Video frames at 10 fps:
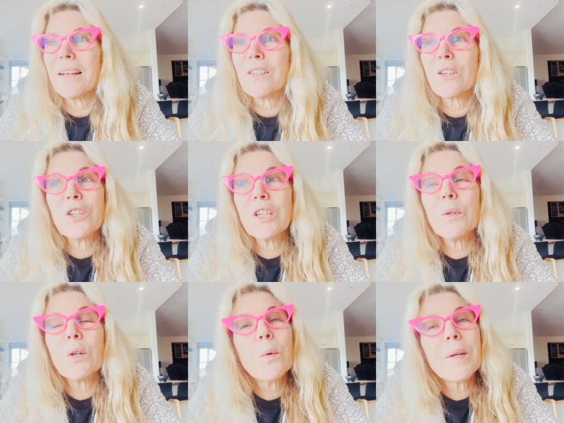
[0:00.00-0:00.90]
So she
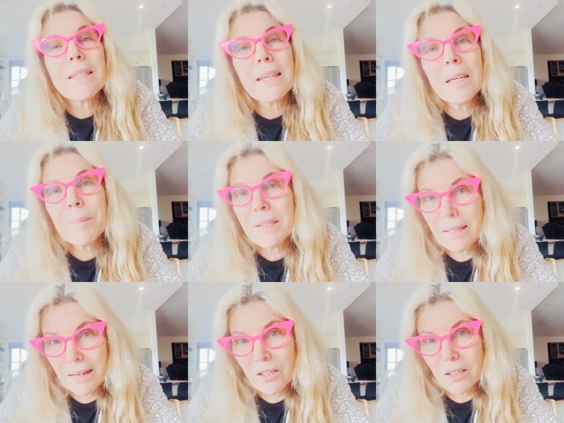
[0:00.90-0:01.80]
would always keep a
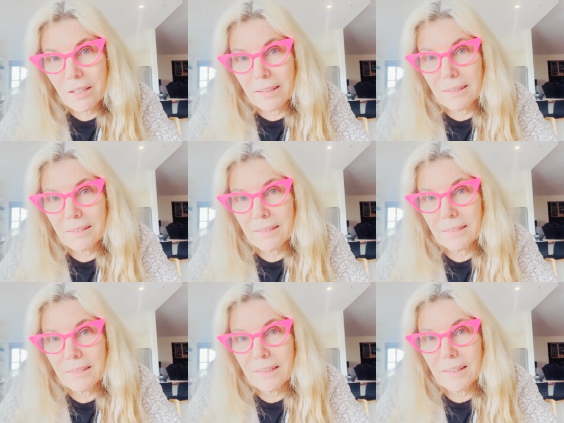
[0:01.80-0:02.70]
deck chair
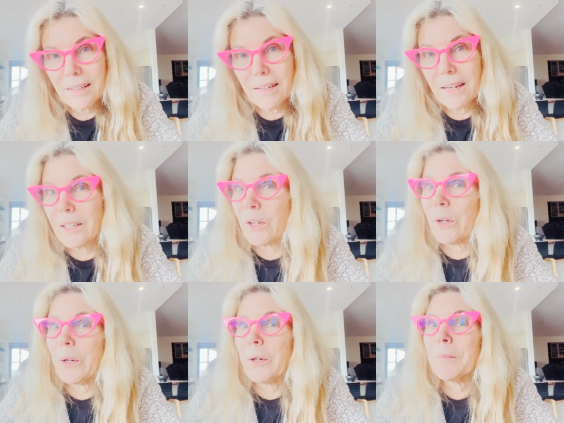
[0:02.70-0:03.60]
in
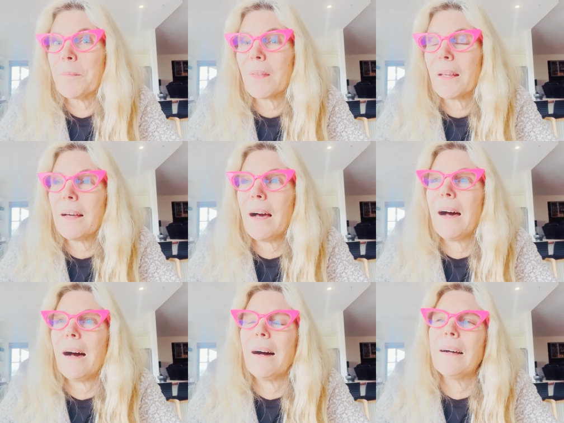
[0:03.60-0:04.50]
her
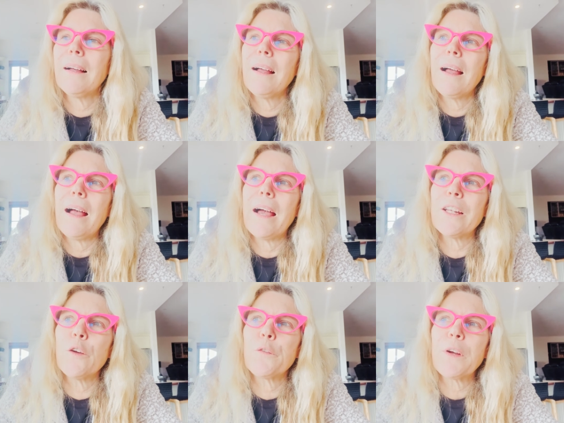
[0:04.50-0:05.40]
car,
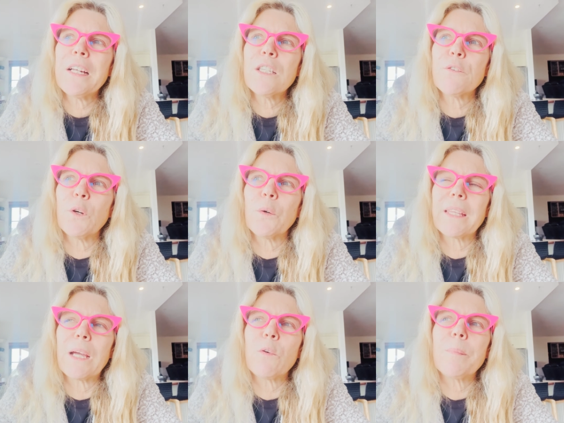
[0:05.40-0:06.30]
and her friends felt
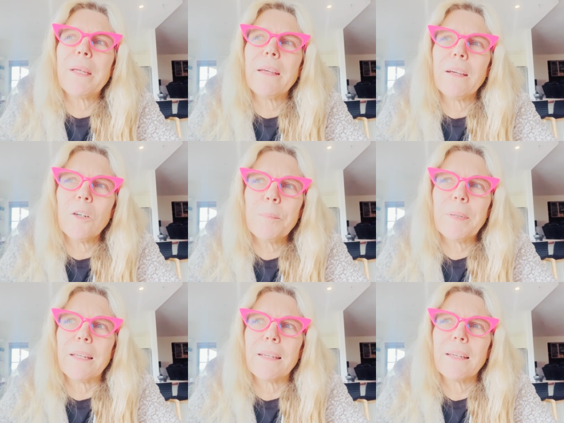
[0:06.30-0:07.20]
they would be
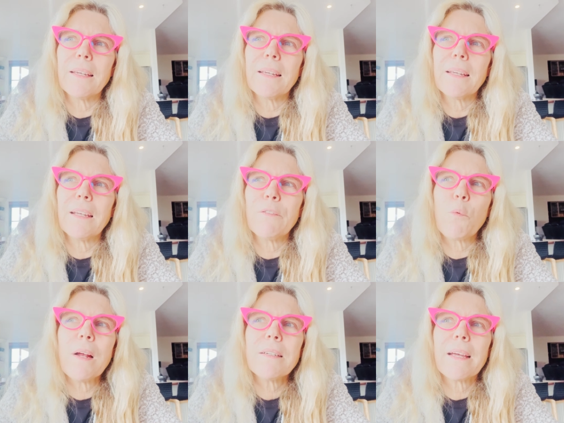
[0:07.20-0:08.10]
helping if
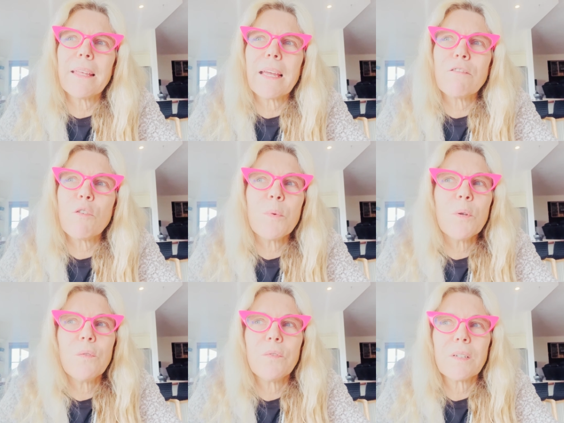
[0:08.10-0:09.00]
one day they
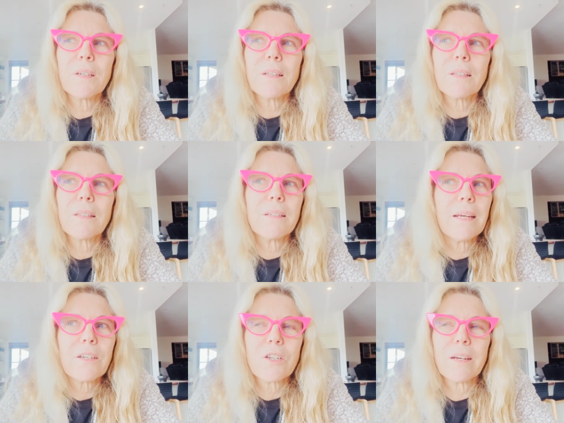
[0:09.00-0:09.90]
removed the
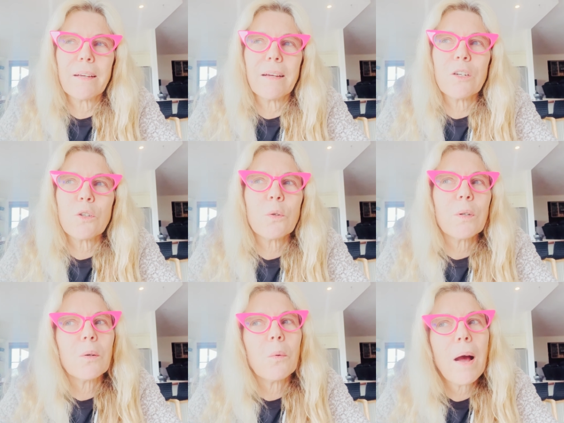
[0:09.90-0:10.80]
deck chair and took
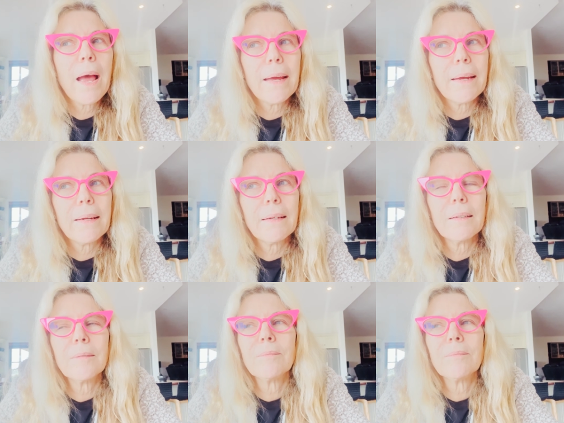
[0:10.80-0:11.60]
it away.